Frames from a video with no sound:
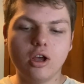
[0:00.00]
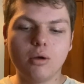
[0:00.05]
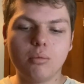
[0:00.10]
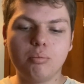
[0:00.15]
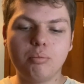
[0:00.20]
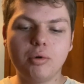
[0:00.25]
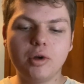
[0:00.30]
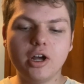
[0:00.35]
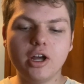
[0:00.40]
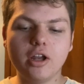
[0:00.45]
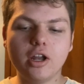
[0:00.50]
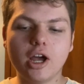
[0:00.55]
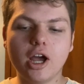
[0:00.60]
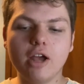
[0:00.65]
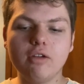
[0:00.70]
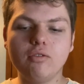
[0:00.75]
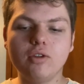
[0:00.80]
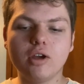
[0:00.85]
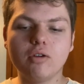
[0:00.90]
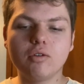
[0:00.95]
But
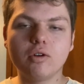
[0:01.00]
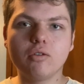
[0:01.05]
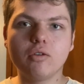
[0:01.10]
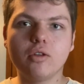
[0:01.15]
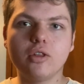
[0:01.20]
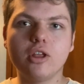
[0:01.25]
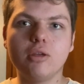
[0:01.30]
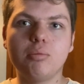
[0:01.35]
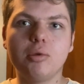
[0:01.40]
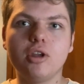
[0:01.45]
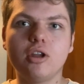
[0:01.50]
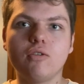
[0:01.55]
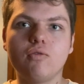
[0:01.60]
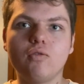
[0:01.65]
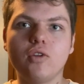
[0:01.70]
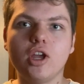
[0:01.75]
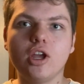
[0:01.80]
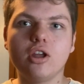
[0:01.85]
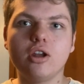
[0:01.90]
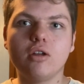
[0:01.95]
I've never really been a
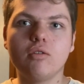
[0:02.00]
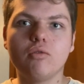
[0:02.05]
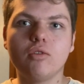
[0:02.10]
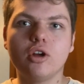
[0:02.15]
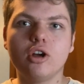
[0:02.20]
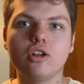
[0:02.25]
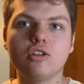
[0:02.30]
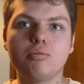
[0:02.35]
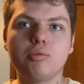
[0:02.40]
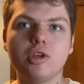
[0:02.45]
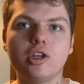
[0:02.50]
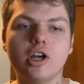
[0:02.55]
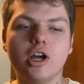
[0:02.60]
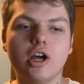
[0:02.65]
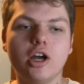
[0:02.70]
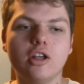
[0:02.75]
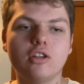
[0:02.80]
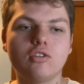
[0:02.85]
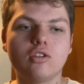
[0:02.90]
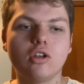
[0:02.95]
fan of those
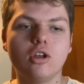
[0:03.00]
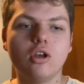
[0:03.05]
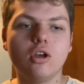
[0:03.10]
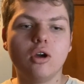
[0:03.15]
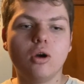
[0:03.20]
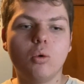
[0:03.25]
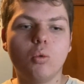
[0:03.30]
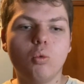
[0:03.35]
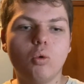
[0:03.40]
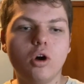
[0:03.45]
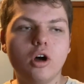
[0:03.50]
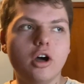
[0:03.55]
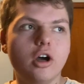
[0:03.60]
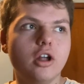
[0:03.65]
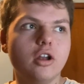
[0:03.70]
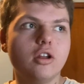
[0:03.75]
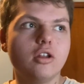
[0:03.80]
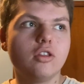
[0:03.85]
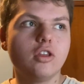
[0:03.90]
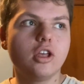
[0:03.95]
because,
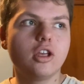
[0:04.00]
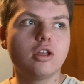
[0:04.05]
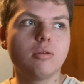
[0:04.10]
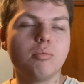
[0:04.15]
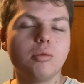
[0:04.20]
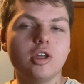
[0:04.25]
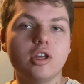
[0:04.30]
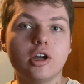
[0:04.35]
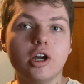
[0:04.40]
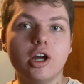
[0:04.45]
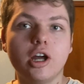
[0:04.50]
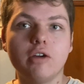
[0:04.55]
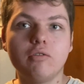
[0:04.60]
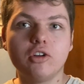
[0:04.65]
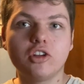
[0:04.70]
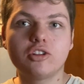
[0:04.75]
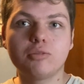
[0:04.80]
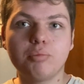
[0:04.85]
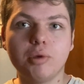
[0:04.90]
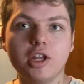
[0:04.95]
one, they can be kind of
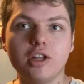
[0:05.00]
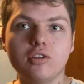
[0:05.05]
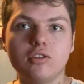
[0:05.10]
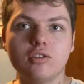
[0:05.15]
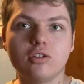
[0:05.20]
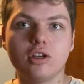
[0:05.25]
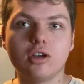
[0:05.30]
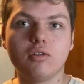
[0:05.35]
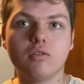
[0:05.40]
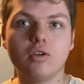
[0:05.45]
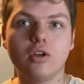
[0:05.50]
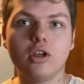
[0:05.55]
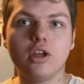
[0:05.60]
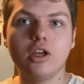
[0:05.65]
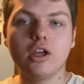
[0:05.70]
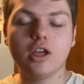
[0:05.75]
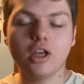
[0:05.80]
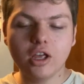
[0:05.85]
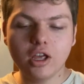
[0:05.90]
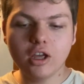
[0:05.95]
expensive,
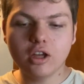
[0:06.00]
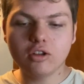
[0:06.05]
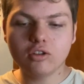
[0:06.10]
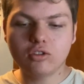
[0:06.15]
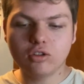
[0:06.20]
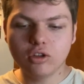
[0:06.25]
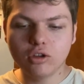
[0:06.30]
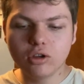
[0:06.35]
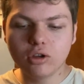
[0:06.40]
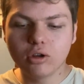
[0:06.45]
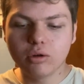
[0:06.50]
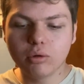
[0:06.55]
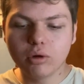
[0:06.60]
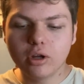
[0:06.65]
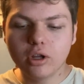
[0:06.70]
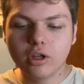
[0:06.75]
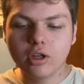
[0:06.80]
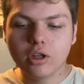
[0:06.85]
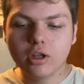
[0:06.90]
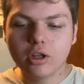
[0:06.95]
and two,
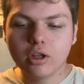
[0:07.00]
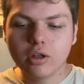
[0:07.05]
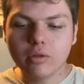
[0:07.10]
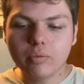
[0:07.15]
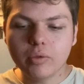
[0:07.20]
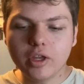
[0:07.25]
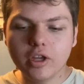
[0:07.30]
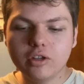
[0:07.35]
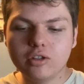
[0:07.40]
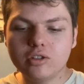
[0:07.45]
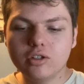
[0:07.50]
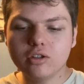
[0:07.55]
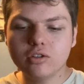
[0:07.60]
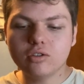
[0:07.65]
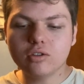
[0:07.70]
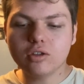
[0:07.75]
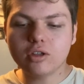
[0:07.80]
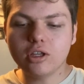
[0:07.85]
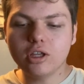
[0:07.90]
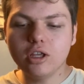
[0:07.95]
it's
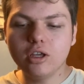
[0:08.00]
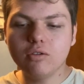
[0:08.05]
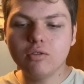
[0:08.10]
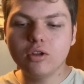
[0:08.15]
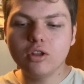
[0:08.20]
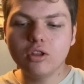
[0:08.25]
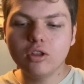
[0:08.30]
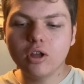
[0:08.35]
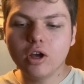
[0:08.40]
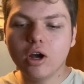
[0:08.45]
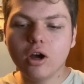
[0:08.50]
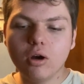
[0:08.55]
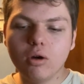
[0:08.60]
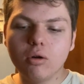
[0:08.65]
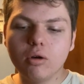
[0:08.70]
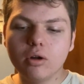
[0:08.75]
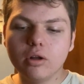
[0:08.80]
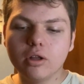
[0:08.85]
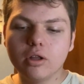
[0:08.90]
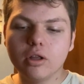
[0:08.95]
just, even
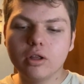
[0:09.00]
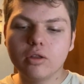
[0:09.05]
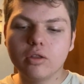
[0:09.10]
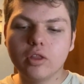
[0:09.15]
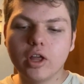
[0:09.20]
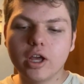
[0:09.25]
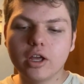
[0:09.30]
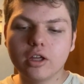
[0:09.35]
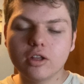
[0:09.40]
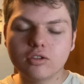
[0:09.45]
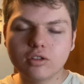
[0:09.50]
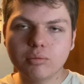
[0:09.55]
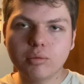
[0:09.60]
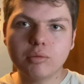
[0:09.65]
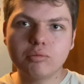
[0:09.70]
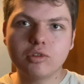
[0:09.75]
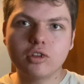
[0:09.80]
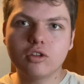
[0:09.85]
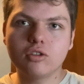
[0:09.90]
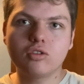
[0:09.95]
though like it
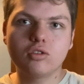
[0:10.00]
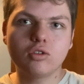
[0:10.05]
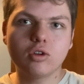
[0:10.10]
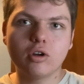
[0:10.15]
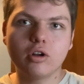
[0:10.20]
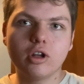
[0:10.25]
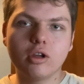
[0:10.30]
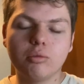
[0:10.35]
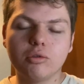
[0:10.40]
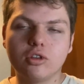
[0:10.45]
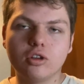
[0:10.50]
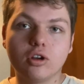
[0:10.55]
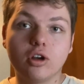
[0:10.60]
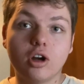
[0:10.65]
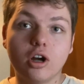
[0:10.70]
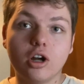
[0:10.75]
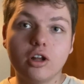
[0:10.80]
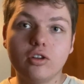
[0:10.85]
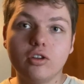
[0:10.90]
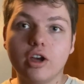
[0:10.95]
sometimes gets dirty with the
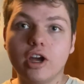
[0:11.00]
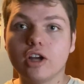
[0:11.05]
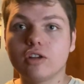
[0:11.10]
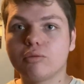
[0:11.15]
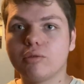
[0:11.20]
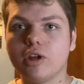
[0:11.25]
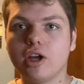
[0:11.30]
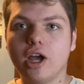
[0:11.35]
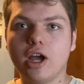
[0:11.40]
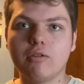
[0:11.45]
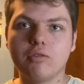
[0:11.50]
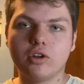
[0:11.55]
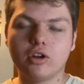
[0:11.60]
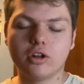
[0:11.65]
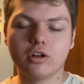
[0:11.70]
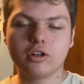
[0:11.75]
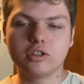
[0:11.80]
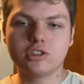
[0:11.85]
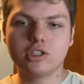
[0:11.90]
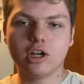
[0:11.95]
contacts when I have it
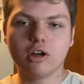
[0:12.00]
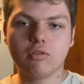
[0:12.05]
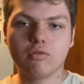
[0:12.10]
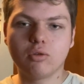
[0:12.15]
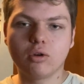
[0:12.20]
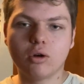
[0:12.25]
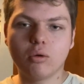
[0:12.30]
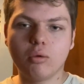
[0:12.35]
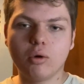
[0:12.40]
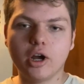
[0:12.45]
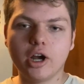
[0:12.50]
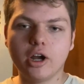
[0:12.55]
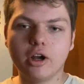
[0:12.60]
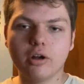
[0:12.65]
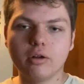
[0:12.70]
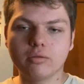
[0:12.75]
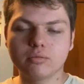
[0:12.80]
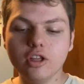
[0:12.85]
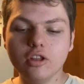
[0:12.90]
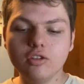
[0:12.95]
on a shelf for a
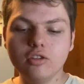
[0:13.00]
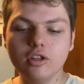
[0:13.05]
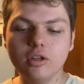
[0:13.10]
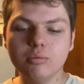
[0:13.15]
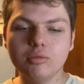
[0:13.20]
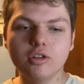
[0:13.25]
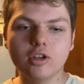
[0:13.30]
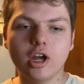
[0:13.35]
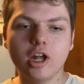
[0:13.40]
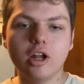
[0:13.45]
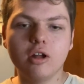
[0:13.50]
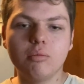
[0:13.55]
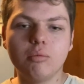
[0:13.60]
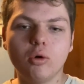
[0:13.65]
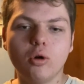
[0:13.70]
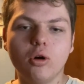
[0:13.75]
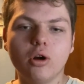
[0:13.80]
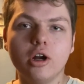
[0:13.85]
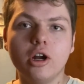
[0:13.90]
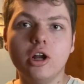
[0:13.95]
while, it seems kind of
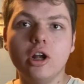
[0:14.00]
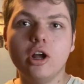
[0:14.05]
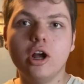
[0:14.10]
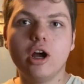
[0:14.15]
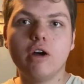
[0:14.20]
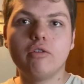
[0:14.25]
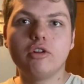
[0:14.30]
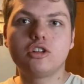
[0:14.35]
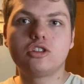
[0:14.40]
more of a